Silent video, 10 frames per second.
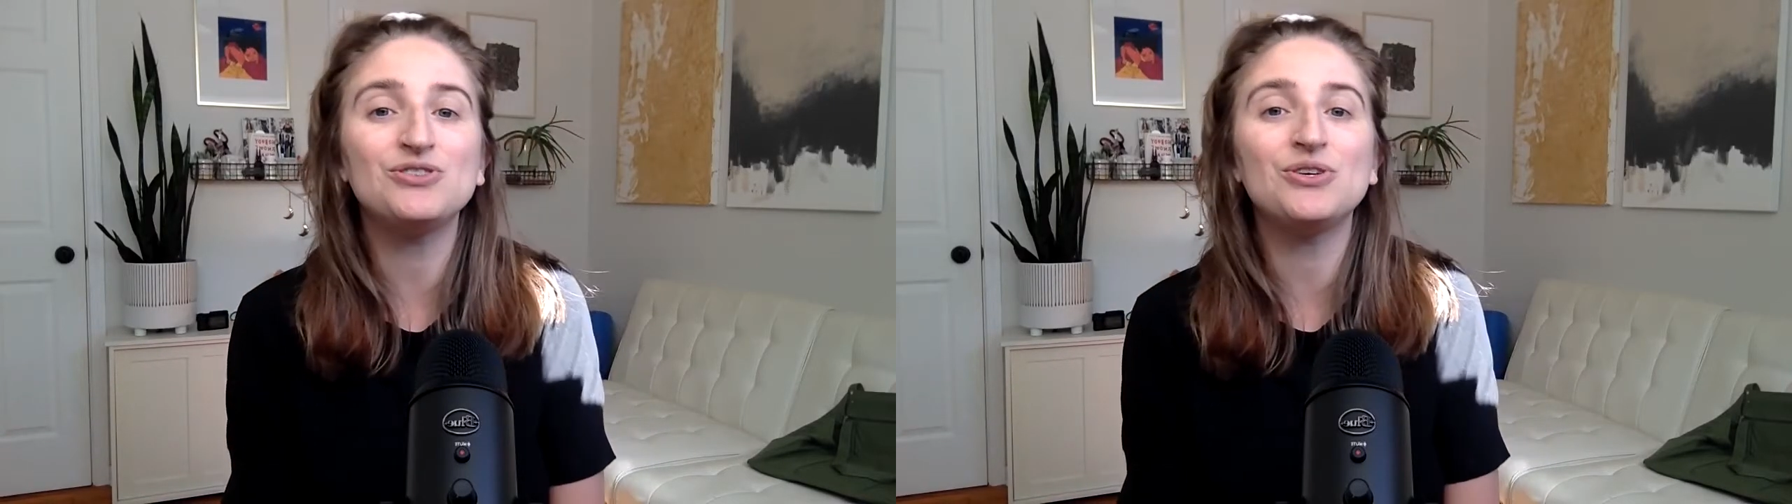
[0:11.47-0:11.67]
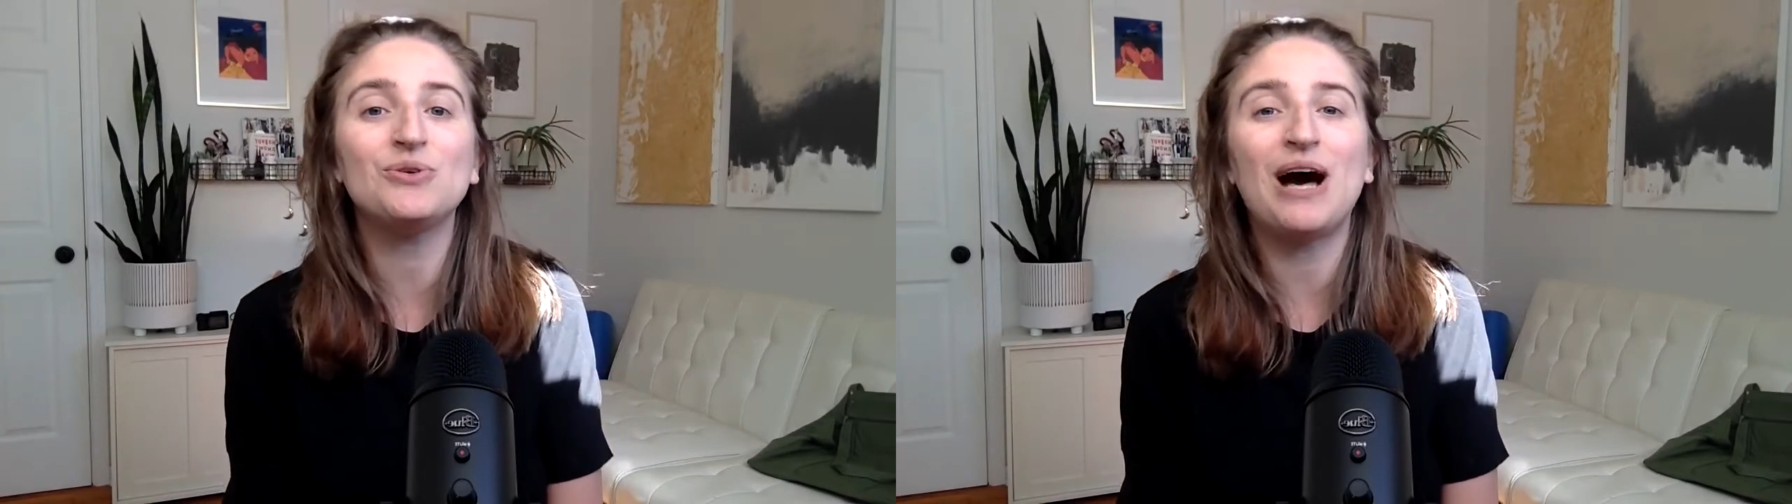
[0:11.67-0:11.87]

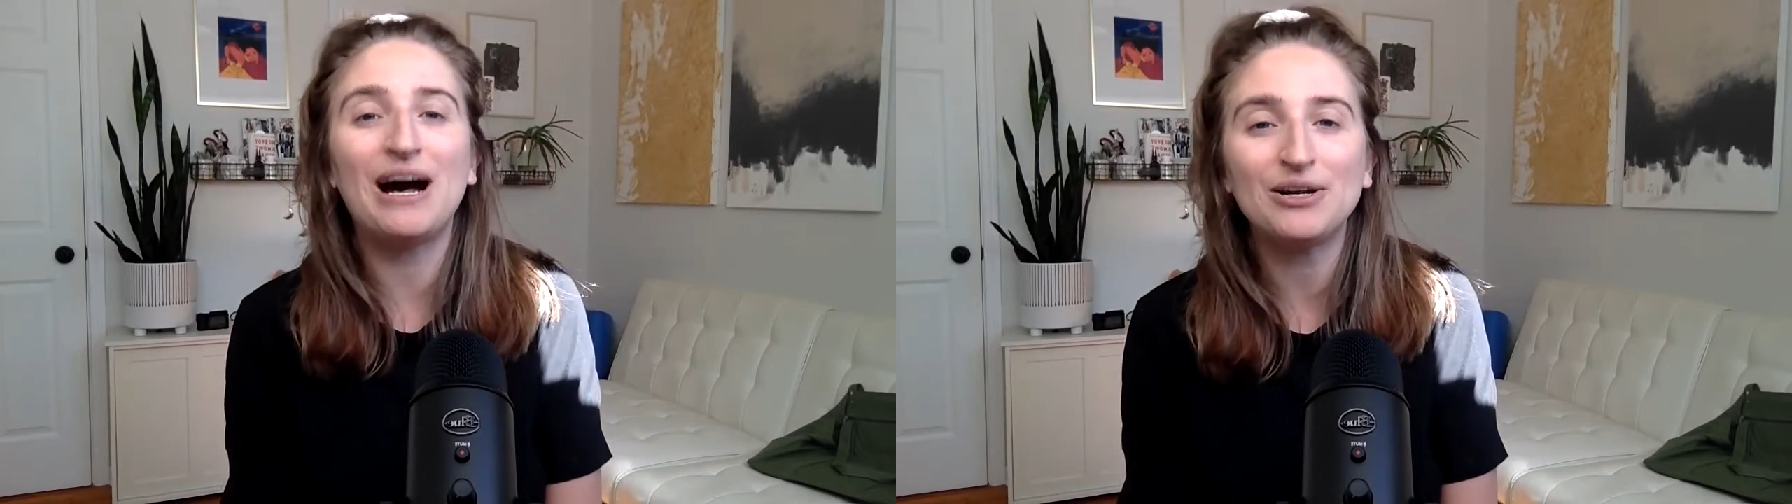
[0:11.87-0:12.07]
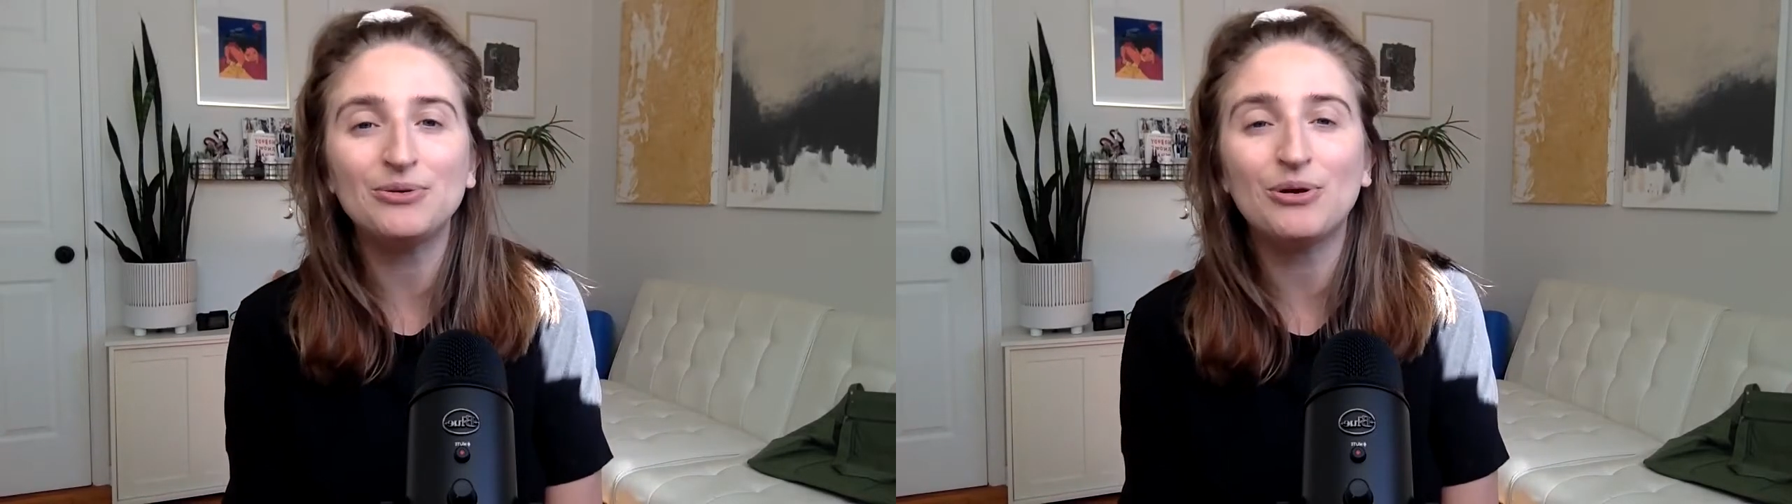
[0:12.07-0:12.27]
you
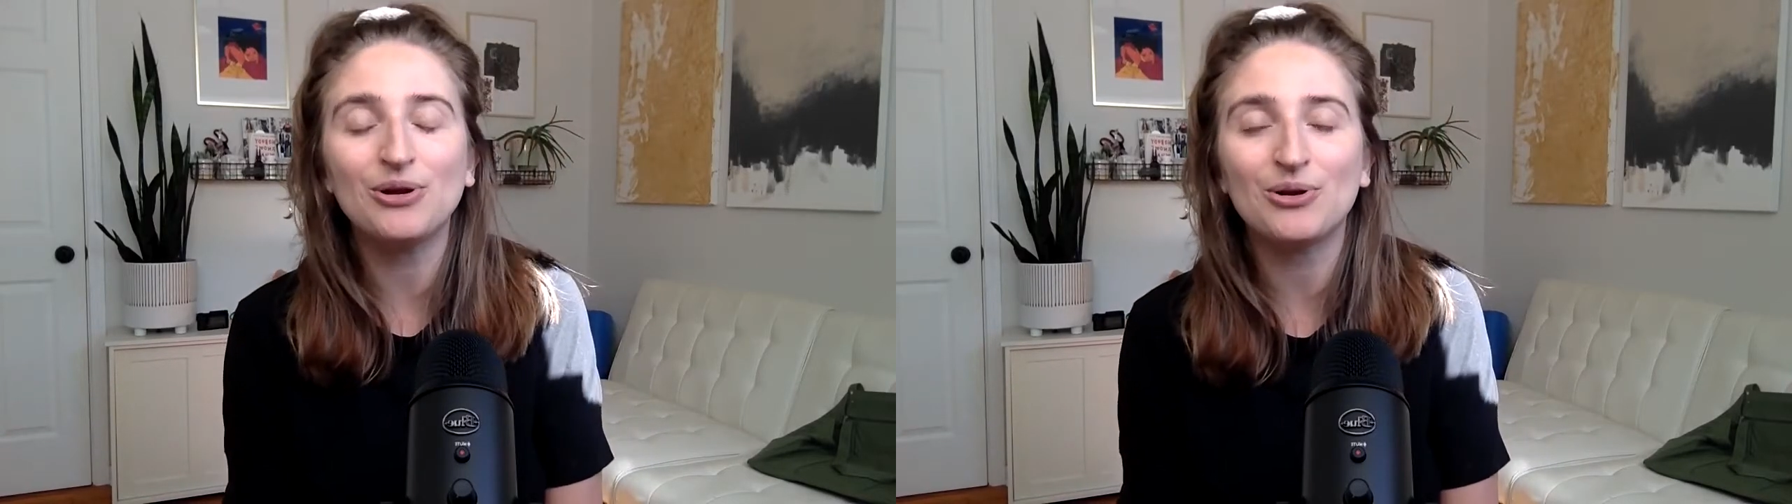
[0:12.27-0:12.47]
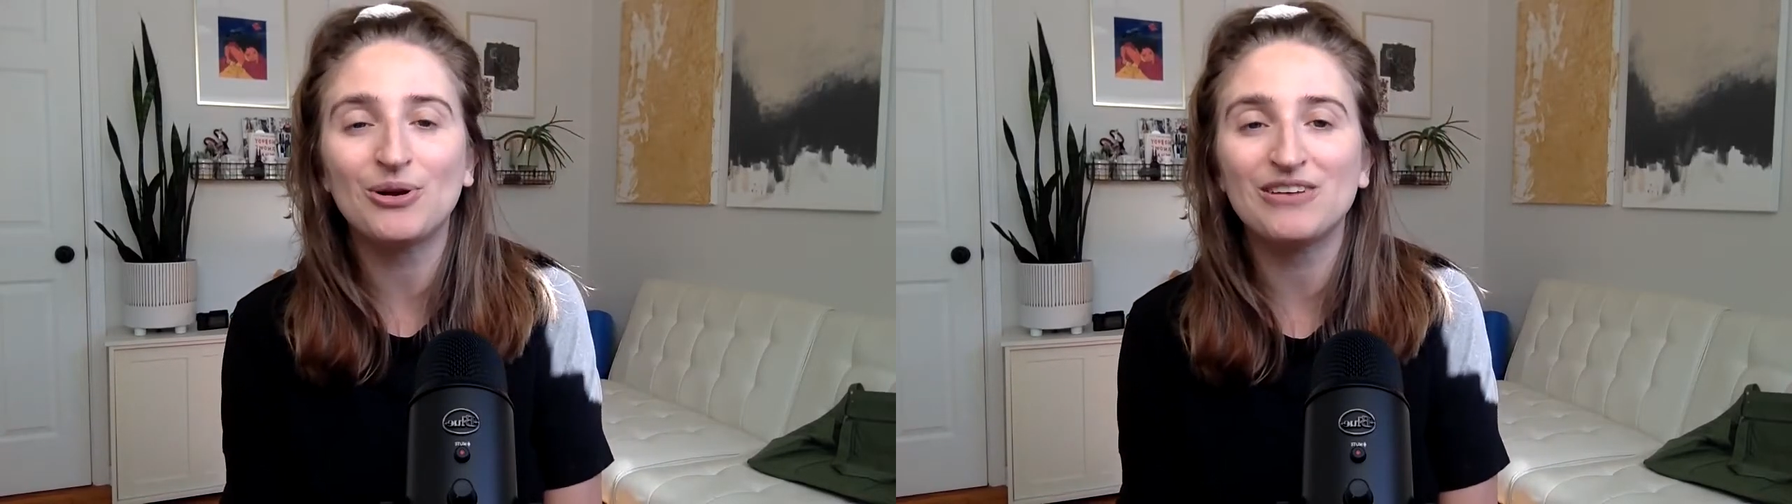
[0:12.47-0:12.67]
how to grow
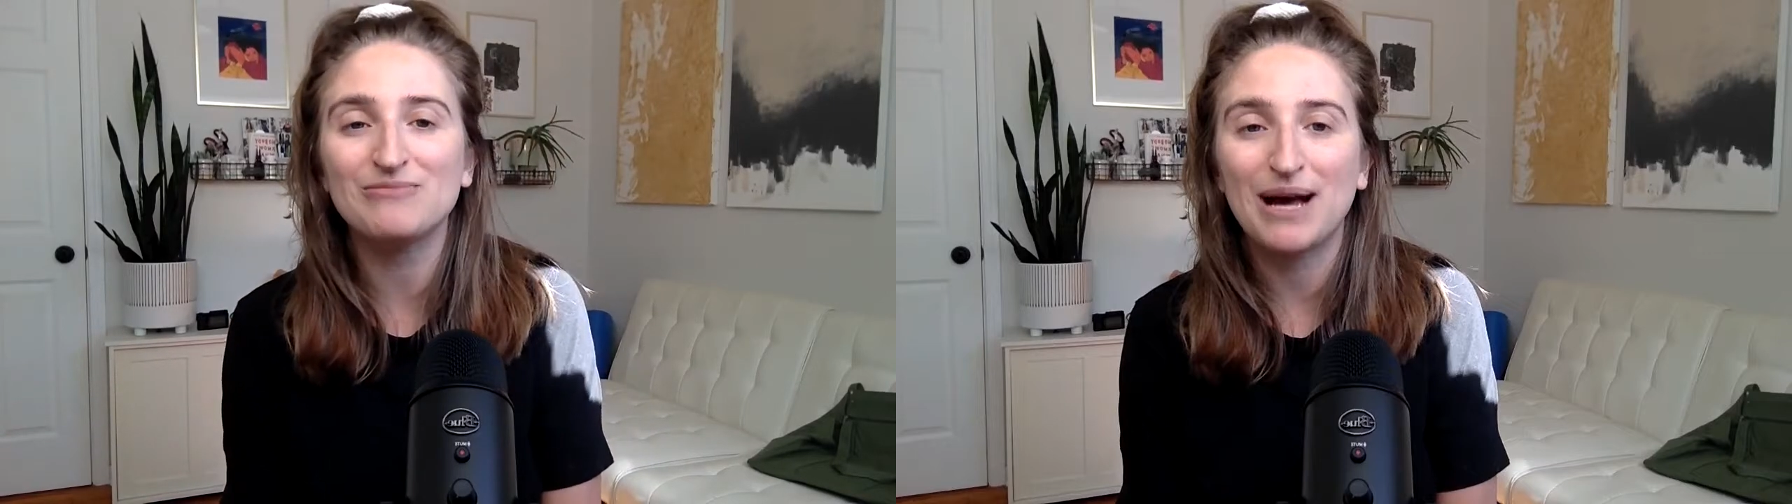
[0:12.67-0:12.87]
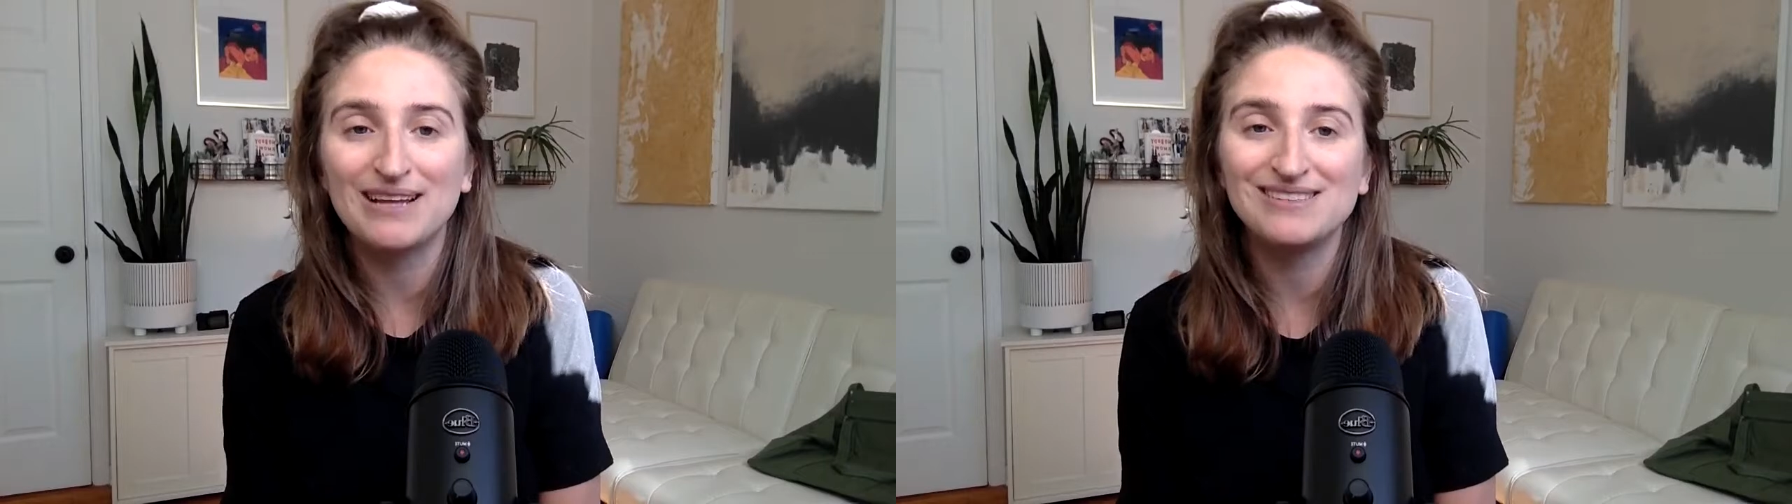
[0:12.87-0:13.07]
your creative
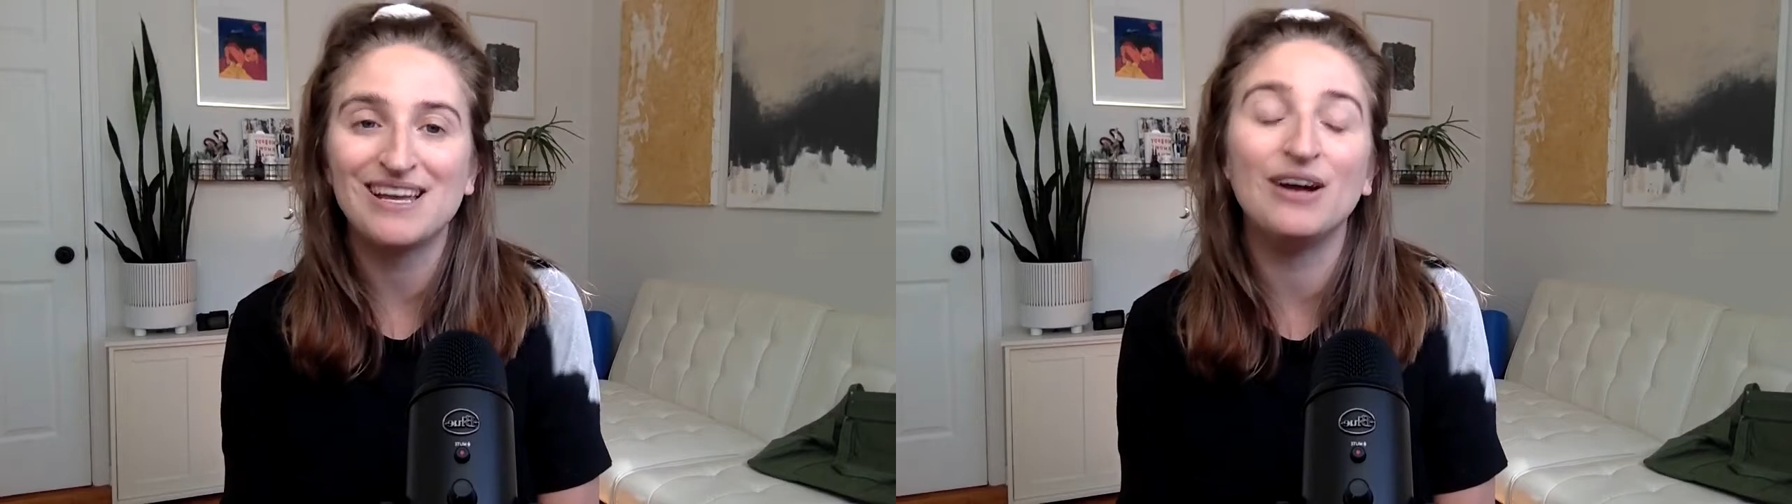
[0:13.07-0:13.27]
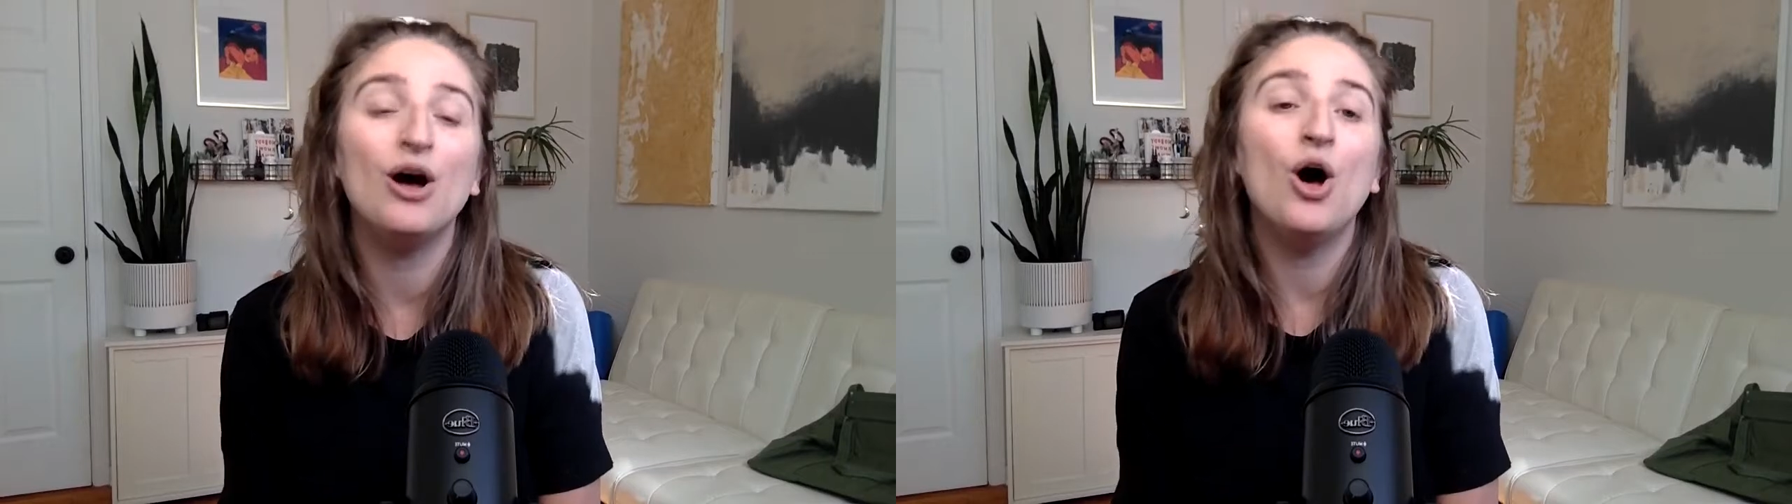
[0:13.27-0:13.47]
mindset